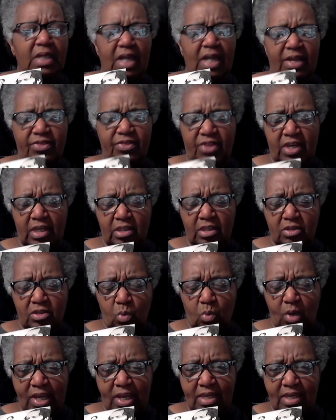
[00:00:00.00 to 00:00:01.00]
I think is the
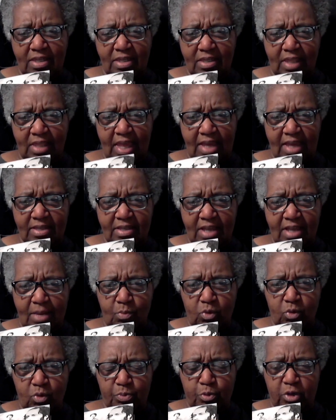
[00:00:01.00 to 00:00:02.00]
way his last
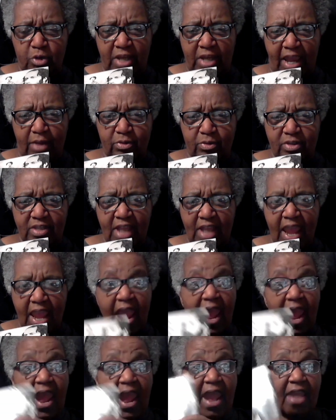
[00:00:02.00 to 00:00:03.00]
name was pronounced.
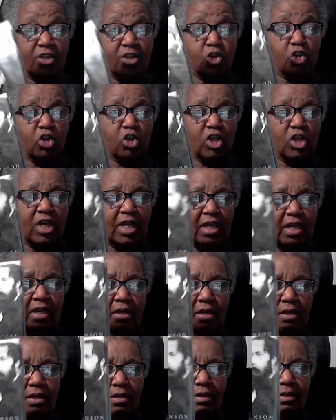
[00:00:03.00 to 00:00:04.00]
And
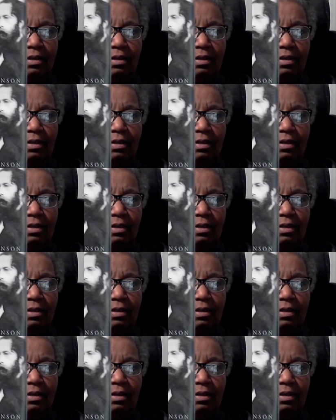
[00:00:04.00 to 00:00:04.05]
she,